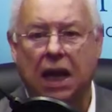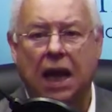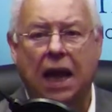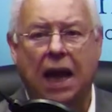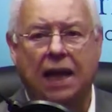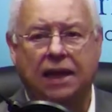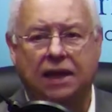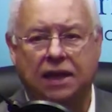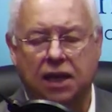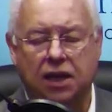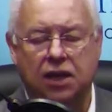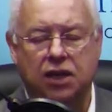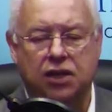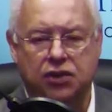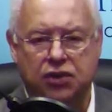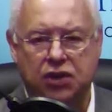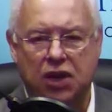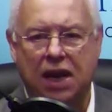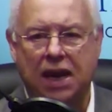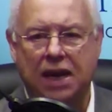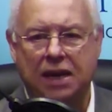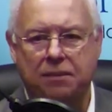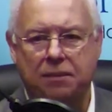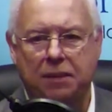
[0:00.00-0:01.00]
At the
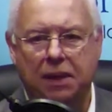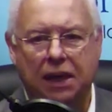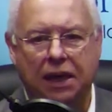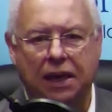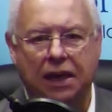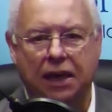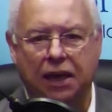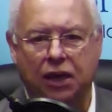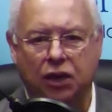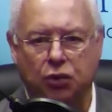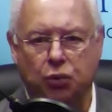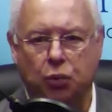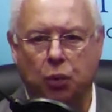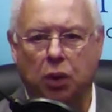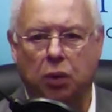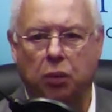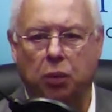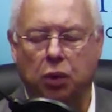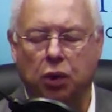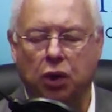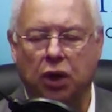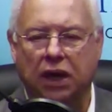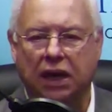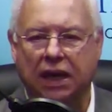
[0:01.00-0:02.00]
design meeting is where we're
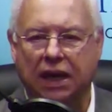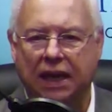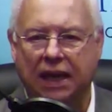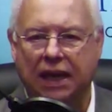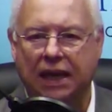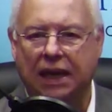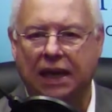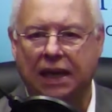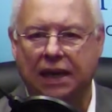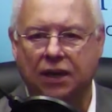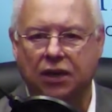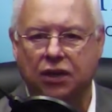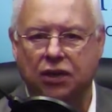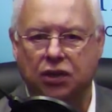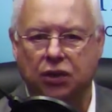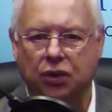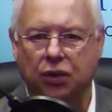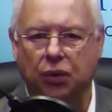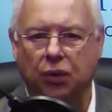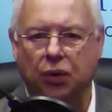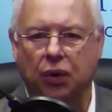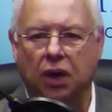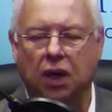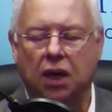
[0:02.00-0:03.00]
going to get
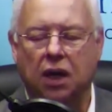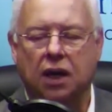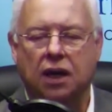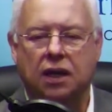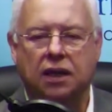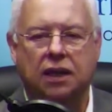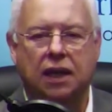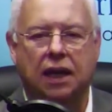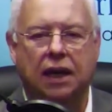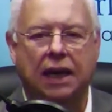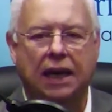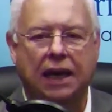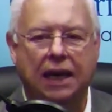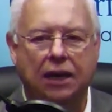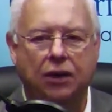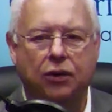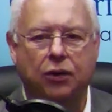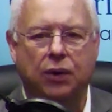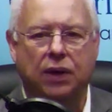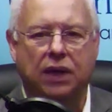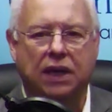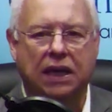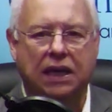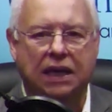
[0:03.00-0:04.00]
into the
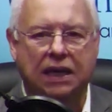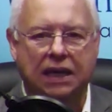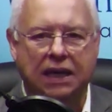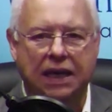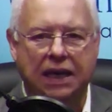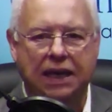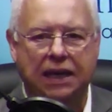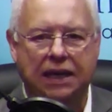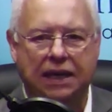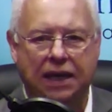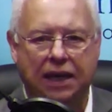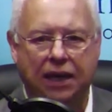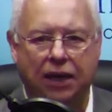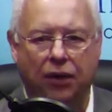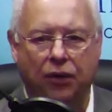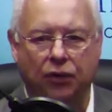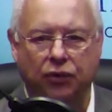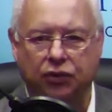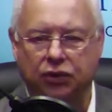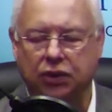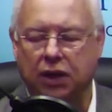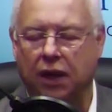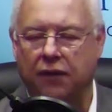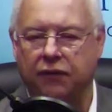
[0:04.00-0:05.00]
intricate
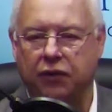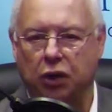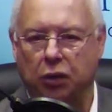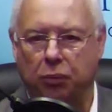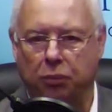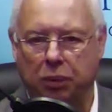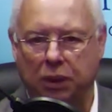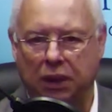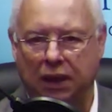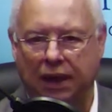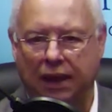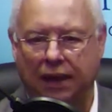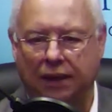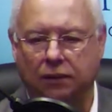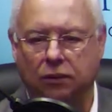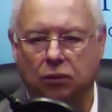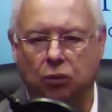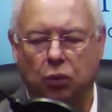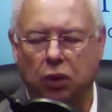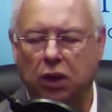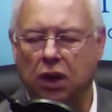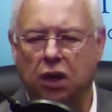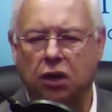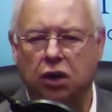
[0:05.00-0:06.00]
details of your plan.
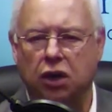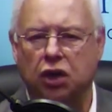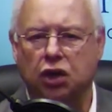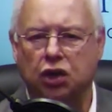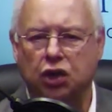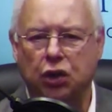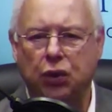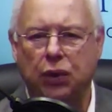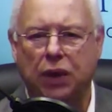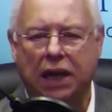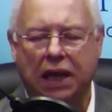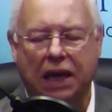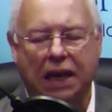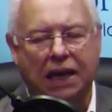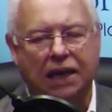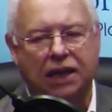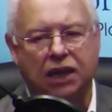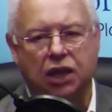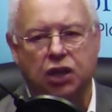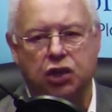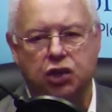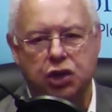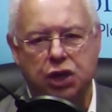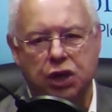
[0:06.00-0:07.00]
We're not going to do that at
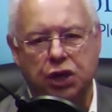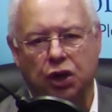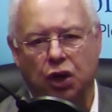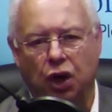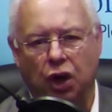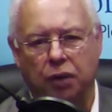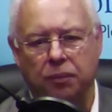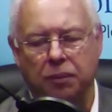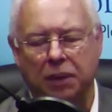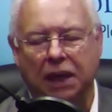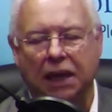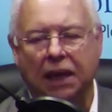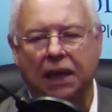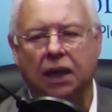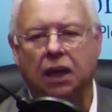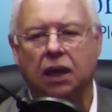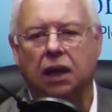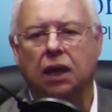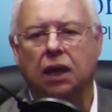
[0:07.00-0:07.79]
the GNR meeting.